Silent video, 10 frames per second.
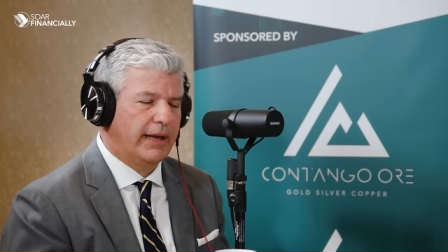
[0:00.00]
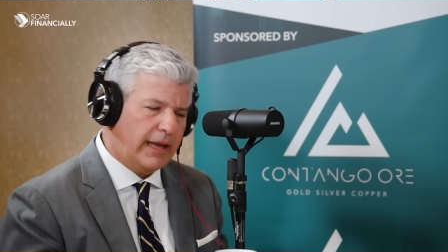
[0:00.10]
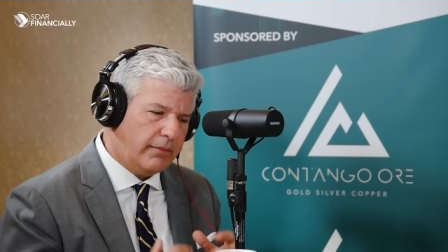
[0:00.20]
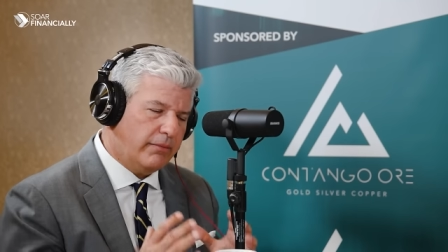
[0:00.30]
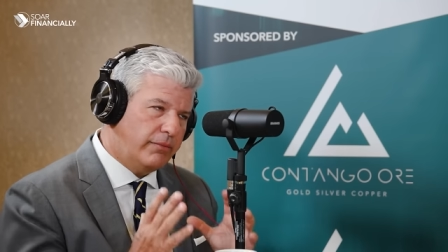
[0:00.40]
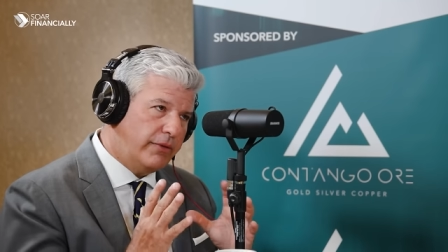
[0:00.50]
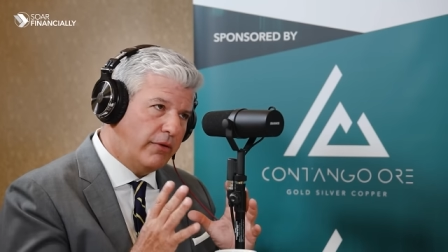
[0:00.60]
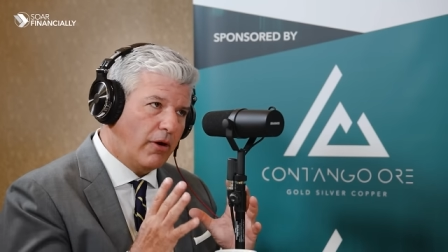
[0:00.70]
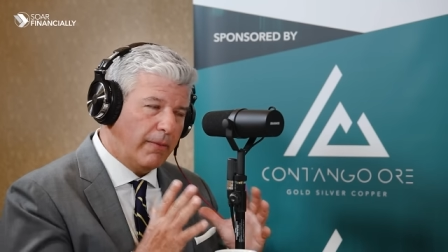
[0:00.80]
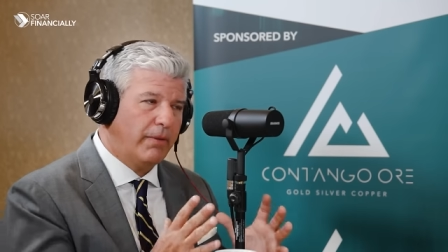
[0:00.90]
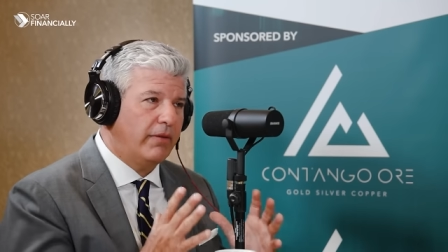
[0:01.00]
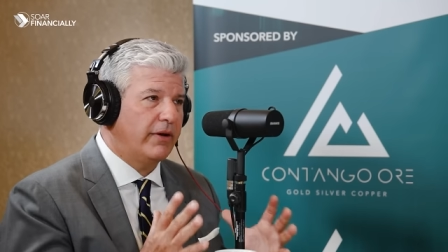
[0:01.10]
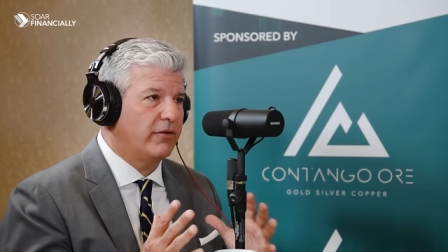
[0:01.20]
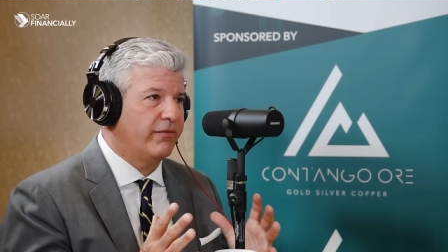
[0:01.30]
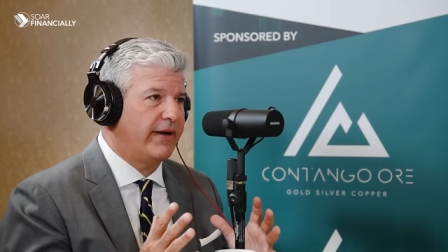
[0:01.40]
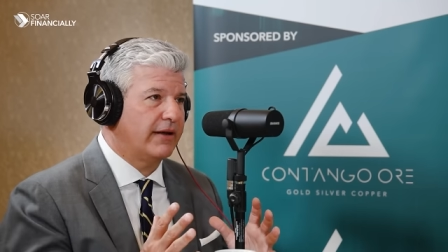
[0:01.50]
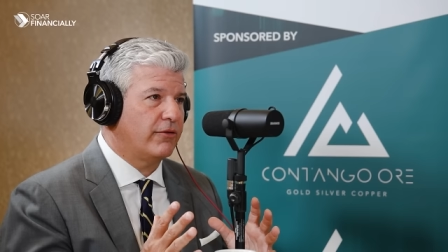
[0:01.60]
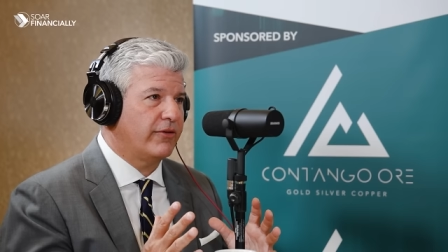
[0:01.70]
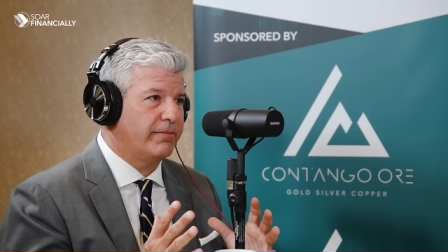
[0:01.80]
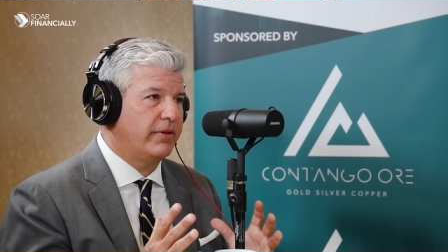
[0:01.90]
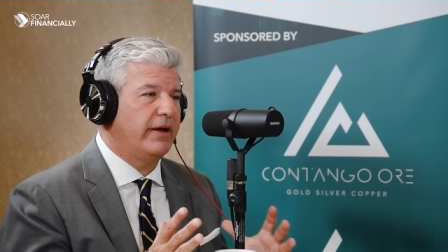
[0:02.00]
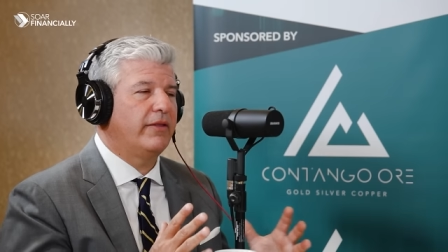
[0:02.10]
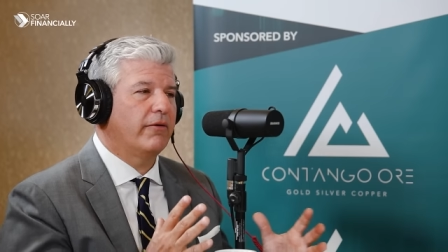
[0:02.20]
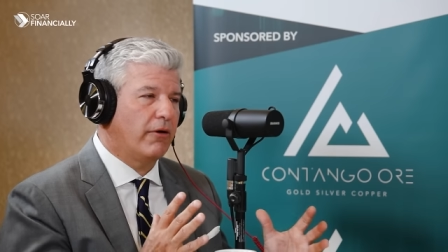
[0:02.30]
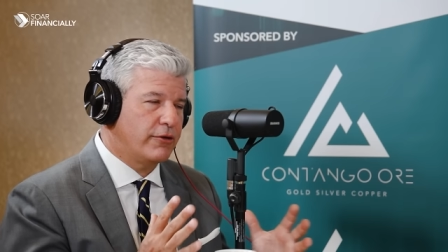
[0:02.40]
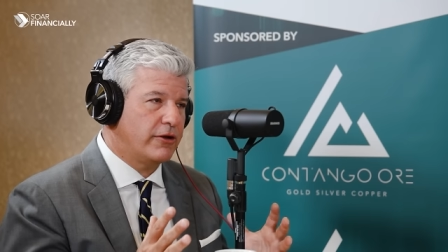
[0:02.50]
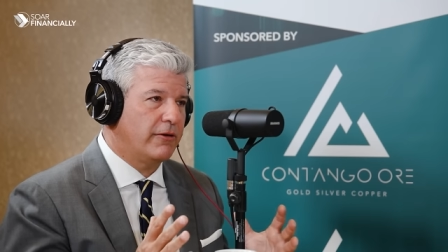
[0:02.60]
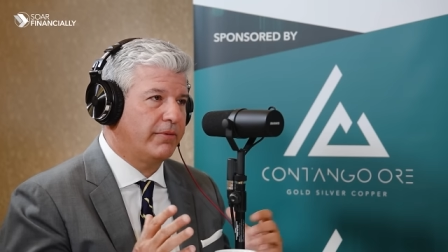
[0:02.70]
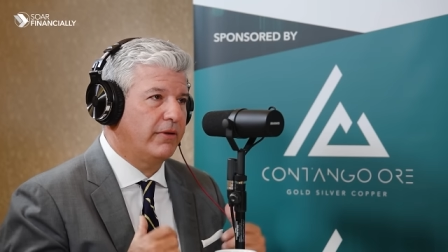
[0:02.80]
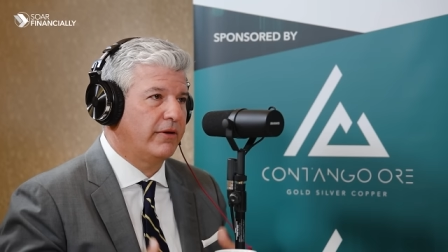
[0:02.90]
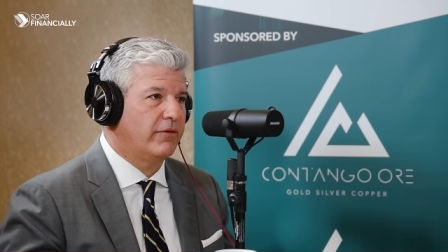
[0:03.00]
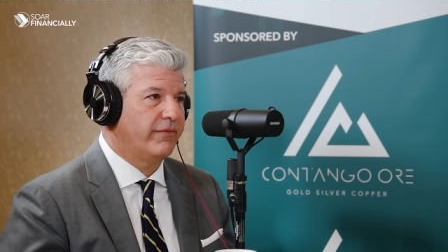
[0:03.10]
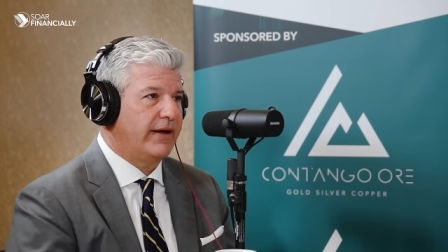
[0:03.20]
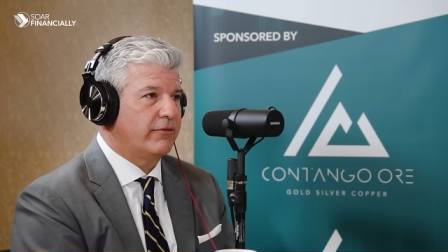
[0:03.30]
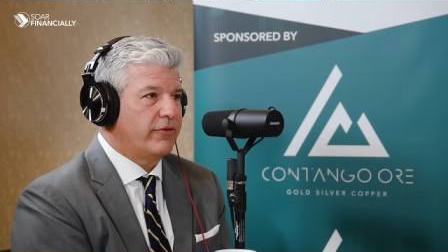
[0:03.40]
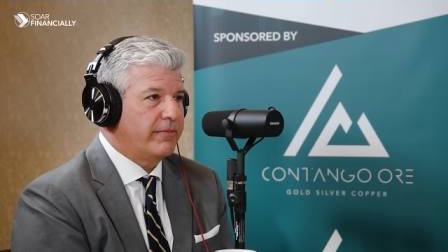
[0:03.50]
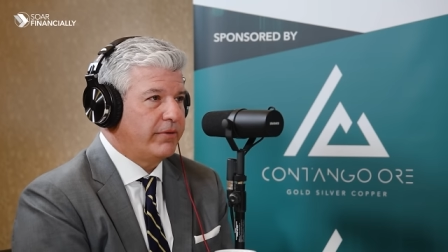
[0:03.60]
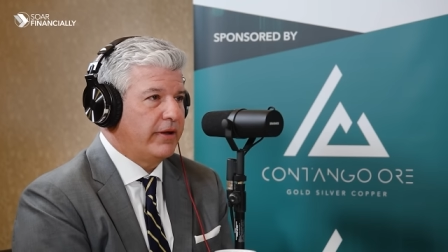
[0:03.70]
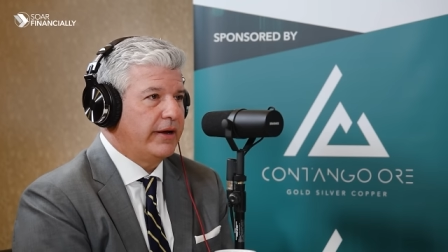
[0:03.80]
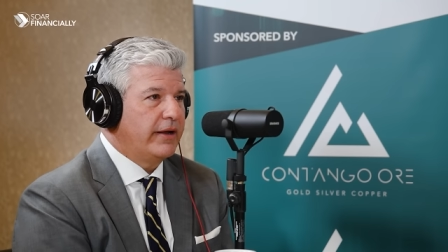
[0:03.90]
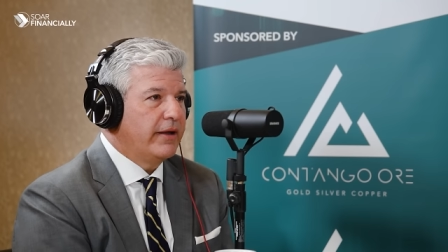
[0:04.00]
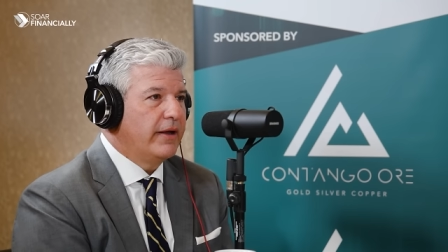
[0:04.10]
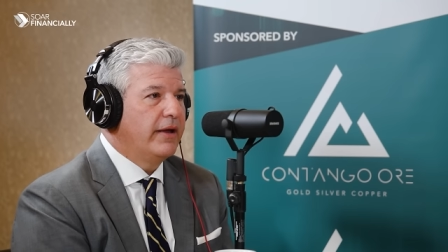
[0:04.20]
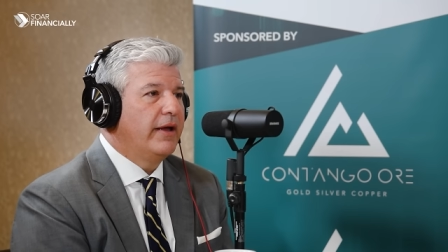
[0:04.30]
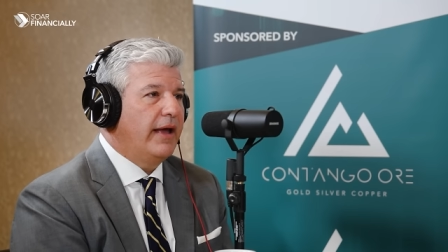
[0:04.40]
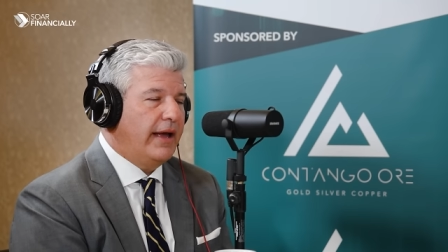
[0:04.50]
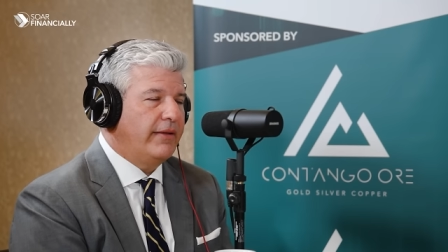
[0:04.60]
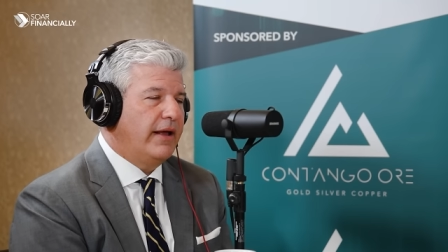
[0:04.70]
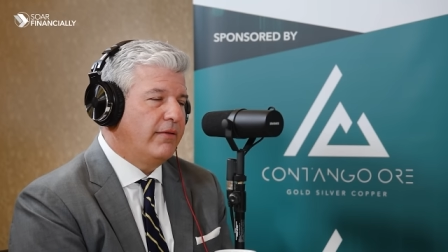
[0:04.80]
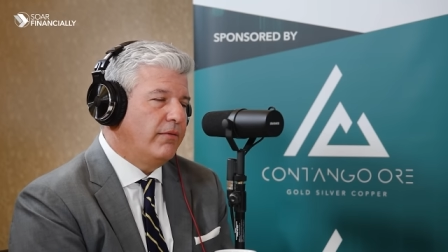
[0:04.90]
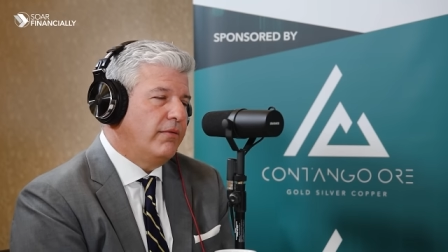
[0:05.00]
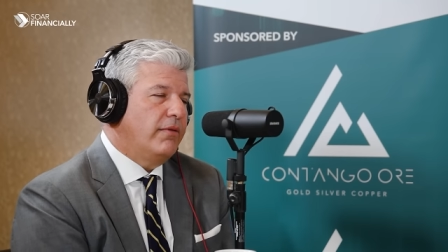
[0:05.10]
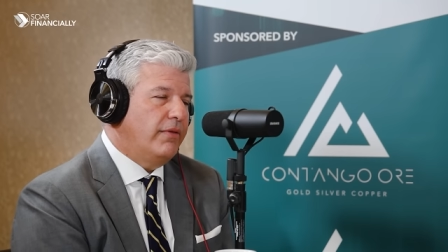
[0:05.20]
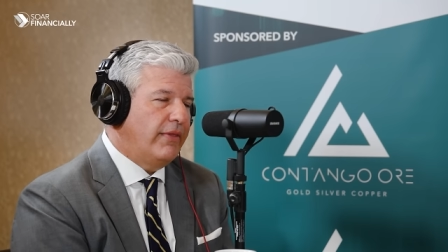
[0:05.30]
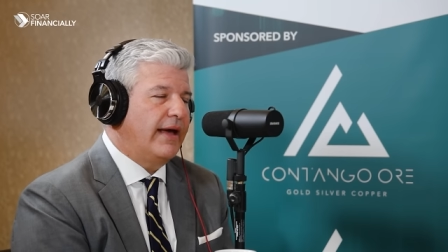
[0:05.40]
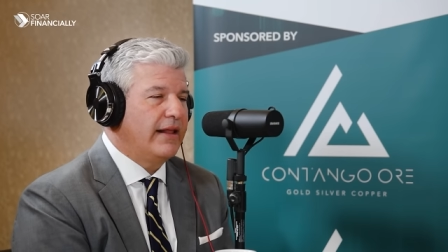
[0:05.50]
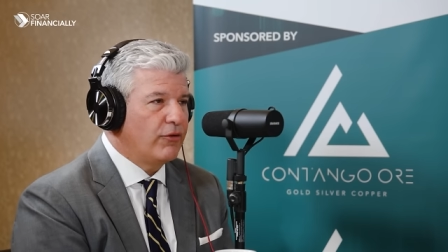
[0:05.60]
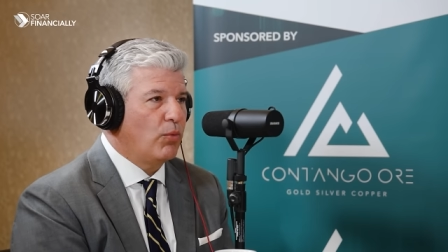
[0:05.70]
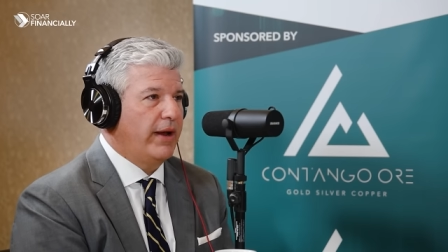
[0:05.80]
Again, there are political factors at play. There are geopolitical factors at play. And that is